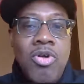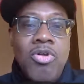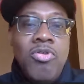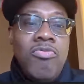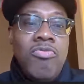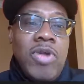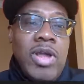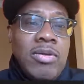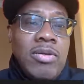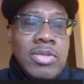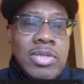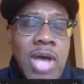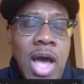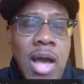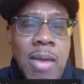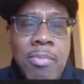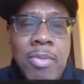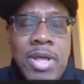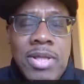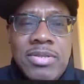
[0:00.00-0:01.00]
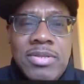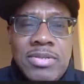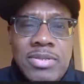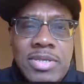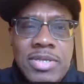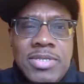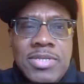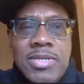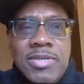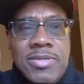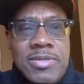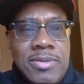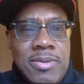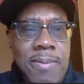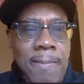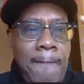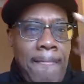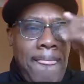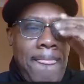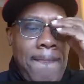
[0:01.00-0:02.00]
Real talk, brothers and sisters.
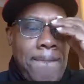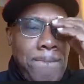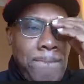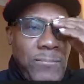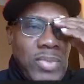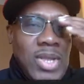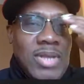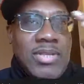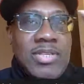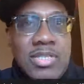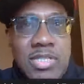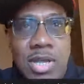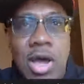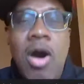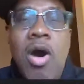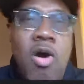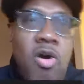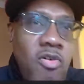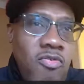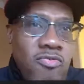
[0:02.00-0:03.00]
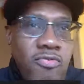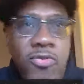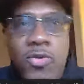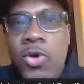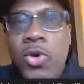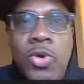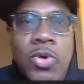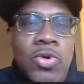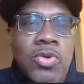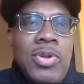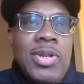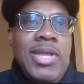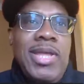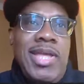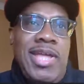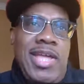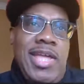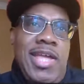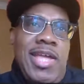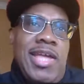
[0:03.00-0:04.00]
Soul food
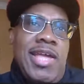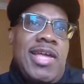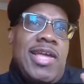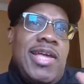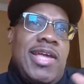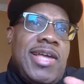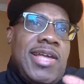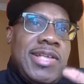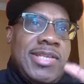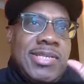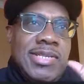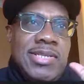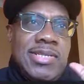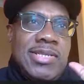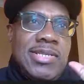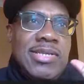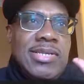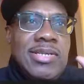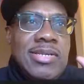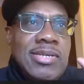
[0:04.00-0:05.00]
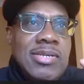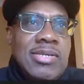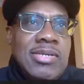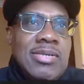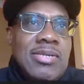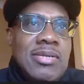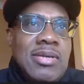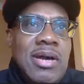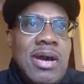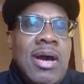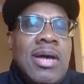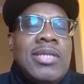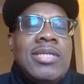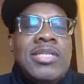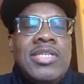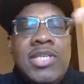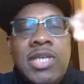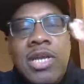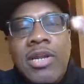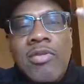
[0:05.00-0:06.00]
is a
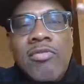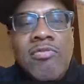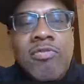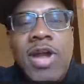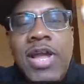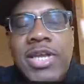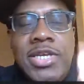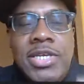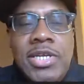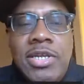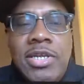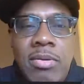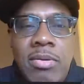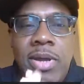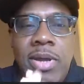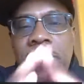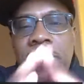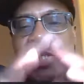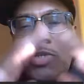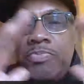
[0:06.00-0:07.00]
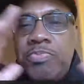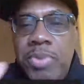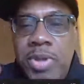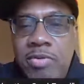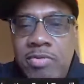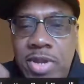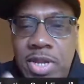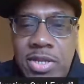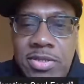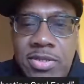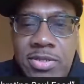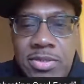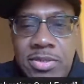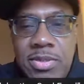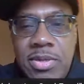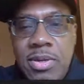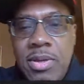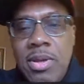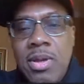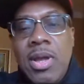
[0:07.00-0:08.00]
generational
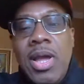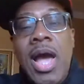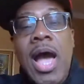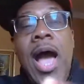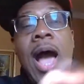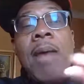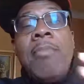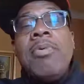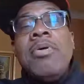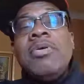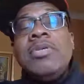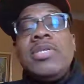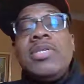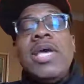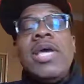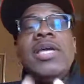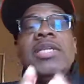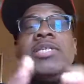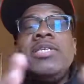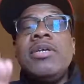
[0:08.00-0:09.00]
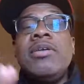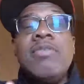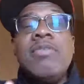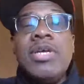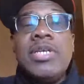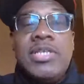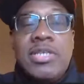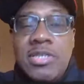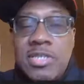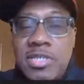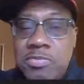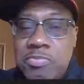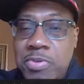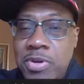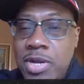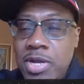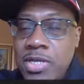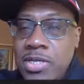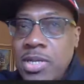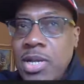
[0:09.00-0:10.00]
experience. I'm going to say a generational
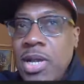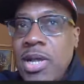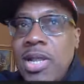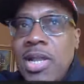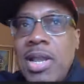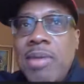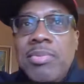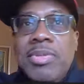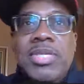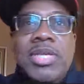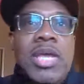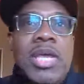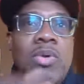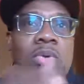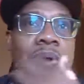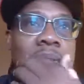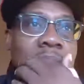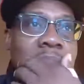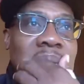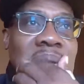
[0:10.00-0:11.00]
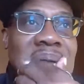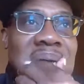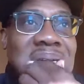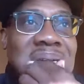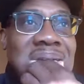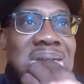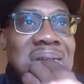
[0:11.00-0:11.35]
experience. Let me tell you what I meant.